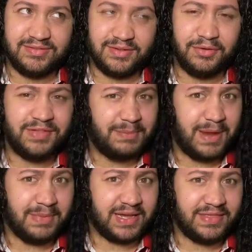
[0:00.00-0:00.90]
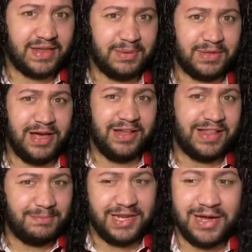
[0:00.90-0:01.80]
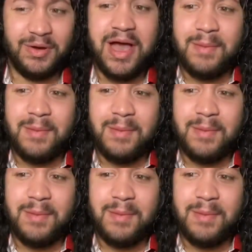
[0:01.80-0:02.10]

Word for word: Hopefully I'm not making that up. Y'all let me know.